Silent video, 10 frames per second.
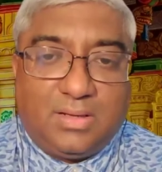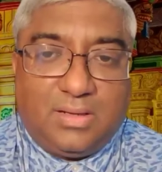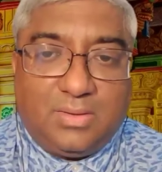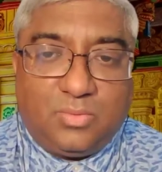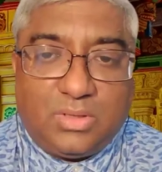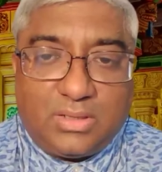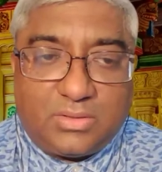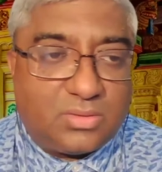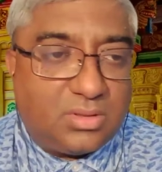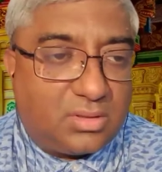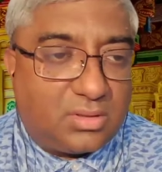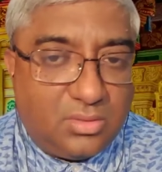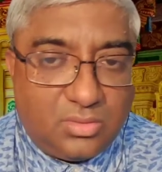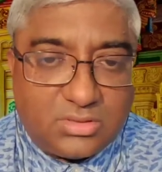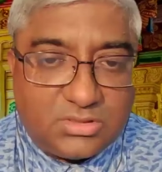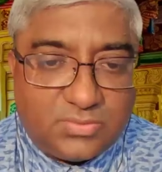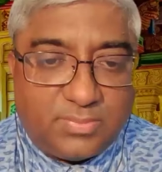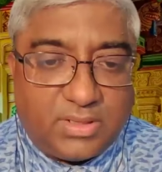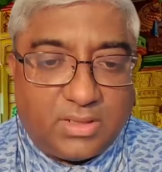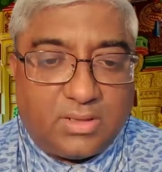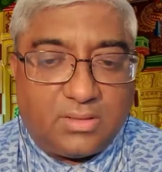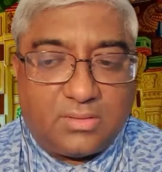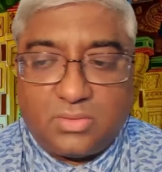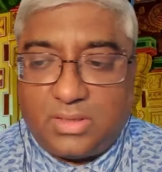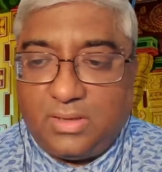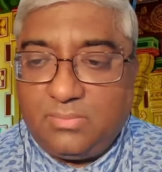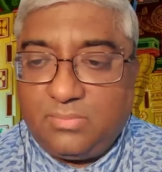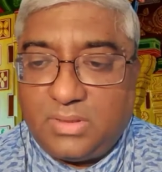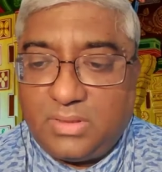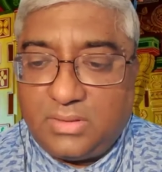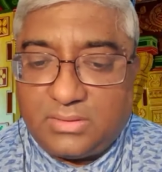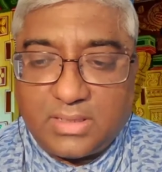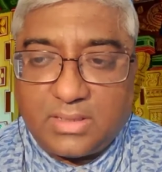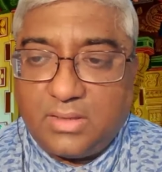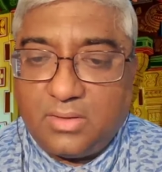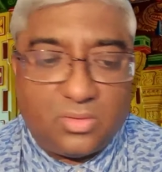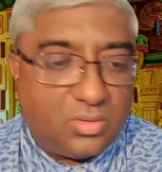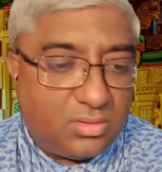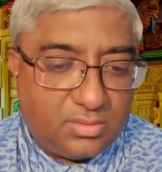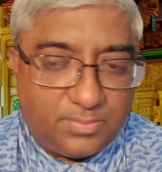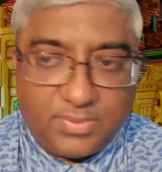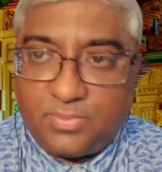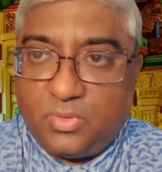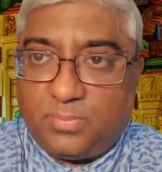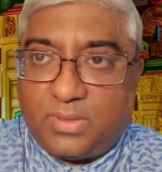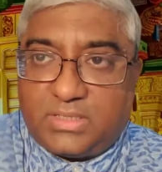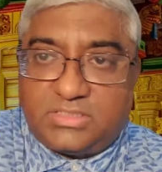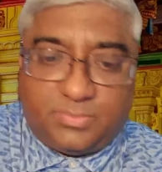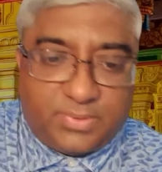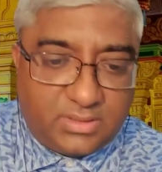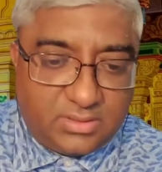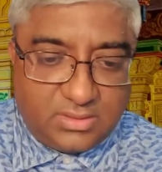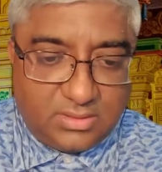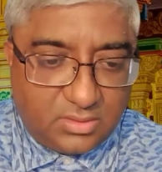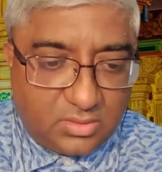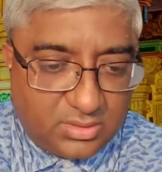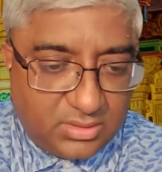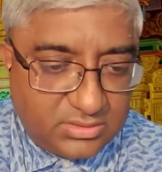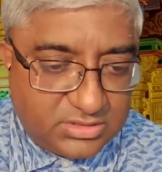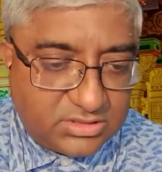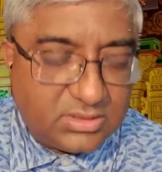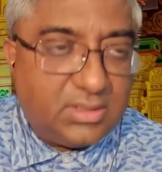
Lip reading: would like to conclude this webinar today by thanking all of the people who participated in the audience,